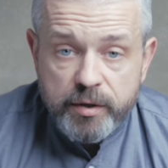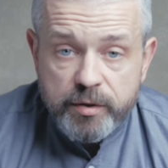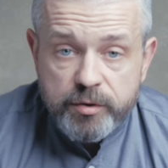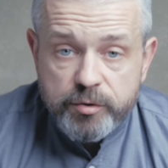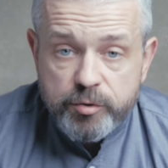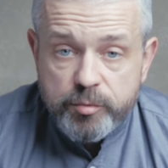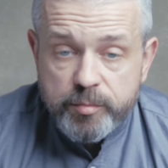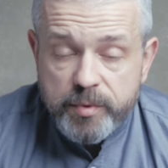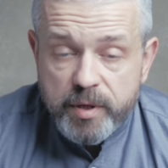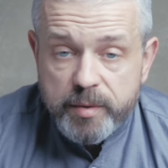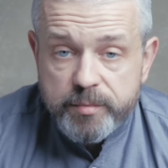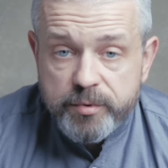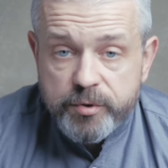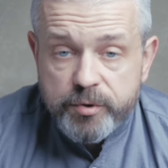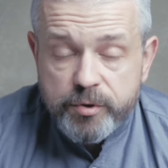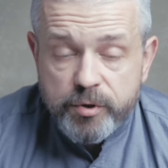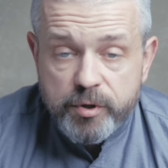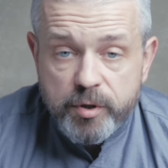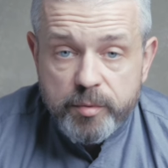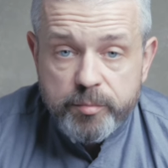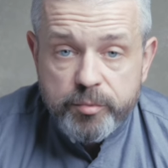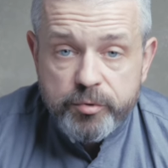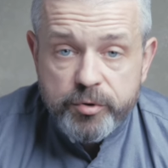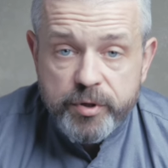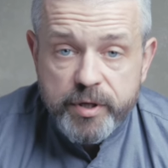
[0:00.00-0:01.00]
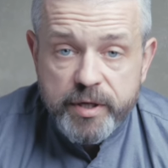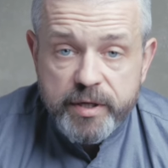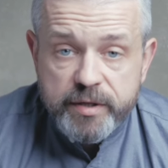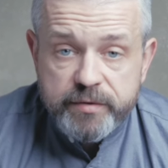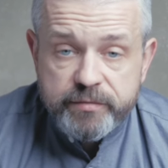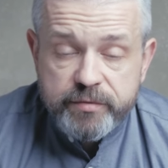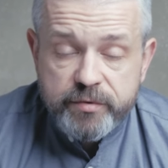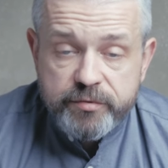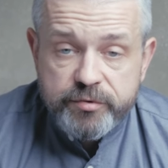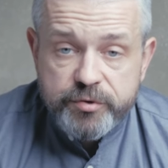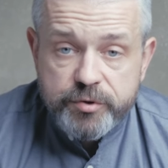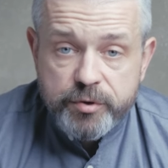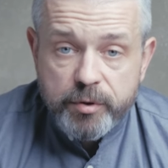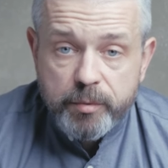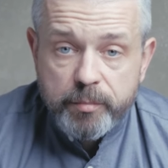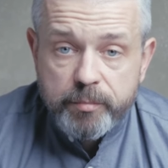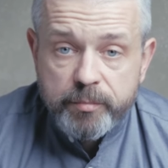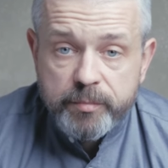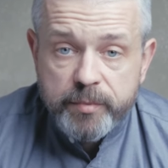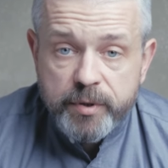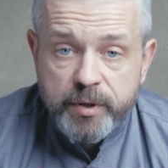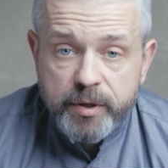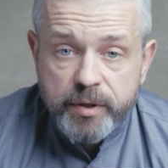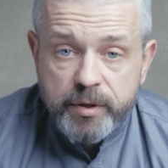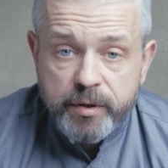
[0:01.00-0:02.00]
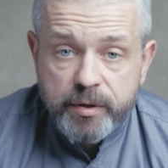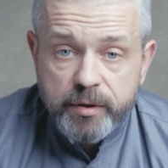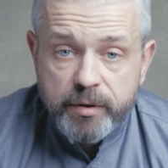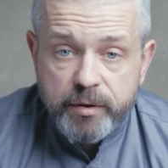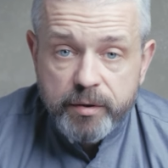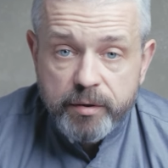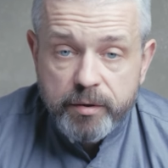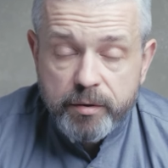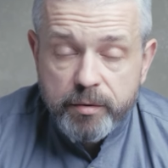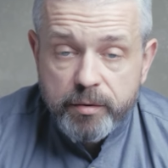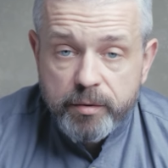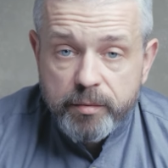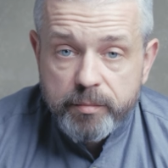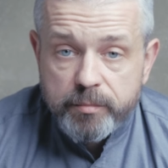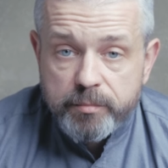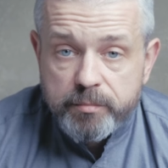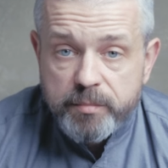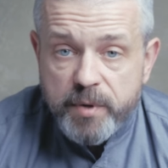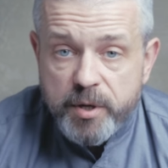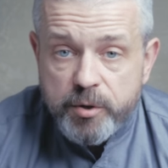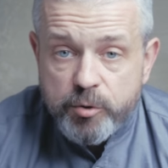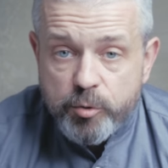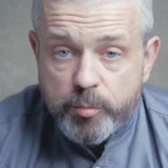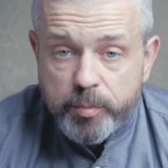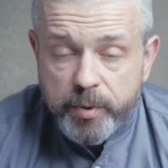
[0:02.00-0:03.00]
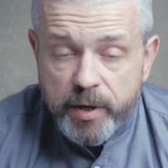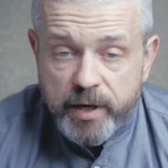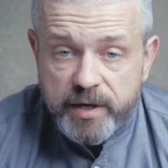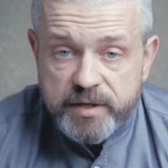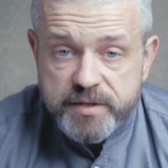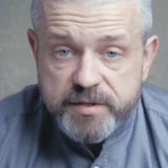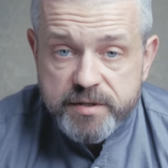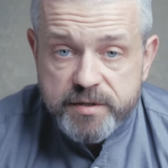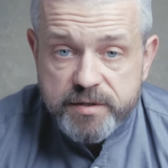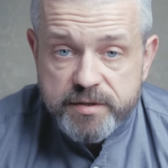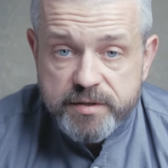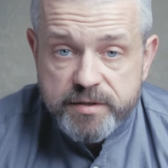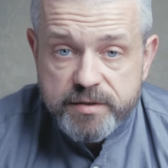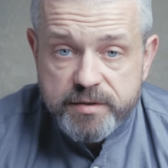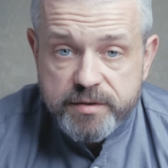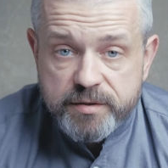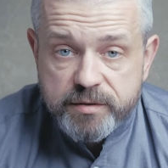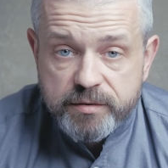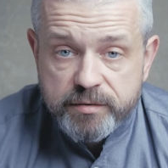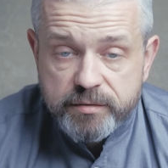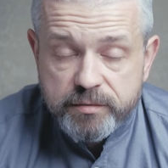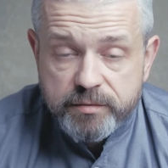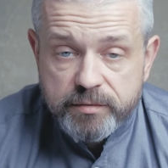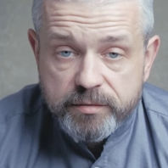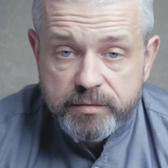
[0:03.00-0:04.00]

you might be collaborate with some makeup artists,